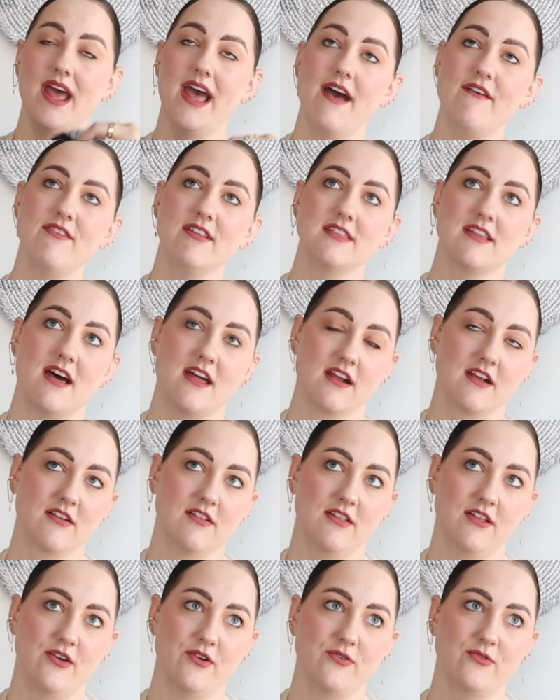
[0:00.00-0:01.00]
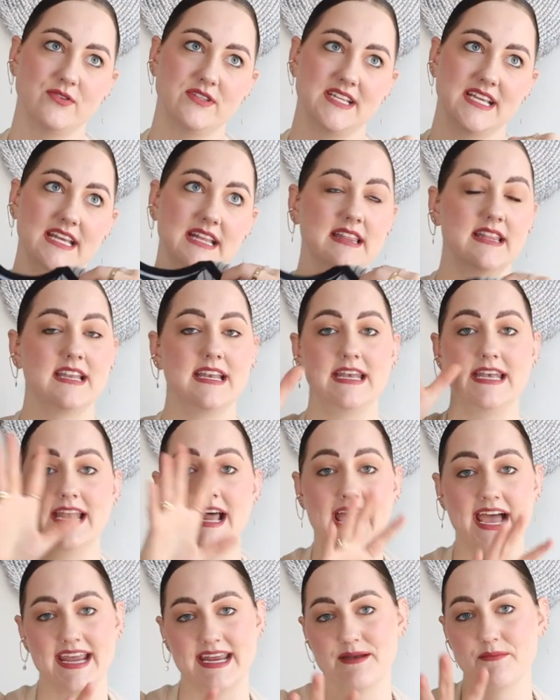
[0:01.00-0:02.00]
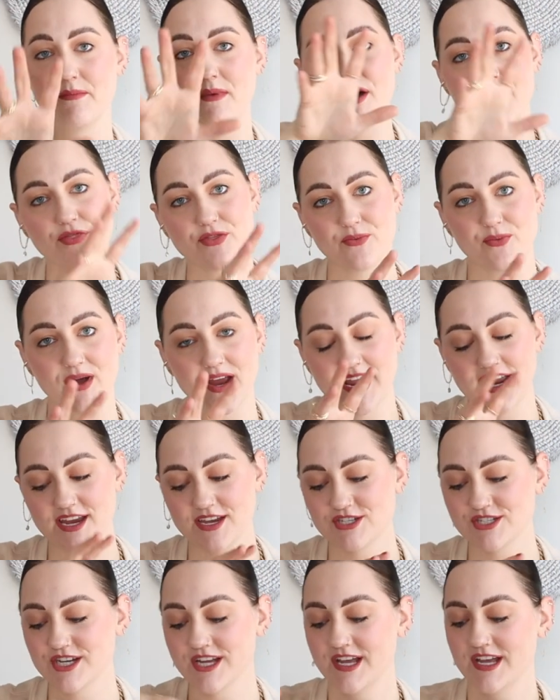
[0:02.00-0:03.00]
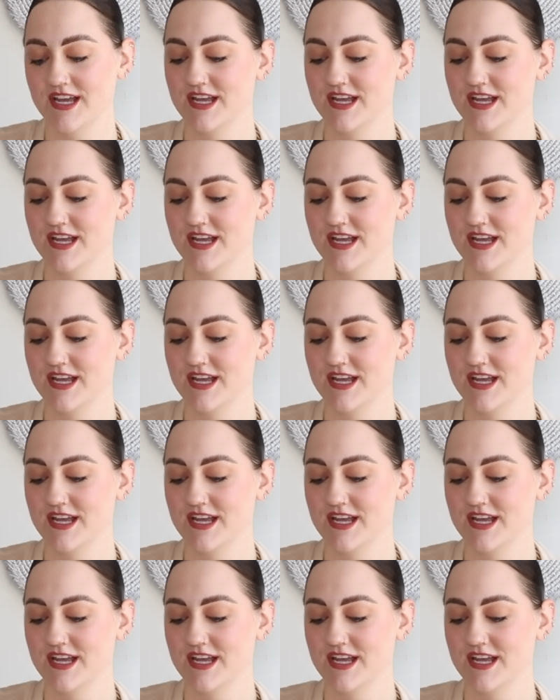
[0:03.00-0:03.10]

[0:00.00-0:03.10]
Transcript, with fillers: have a lot of clothes in the nine month range.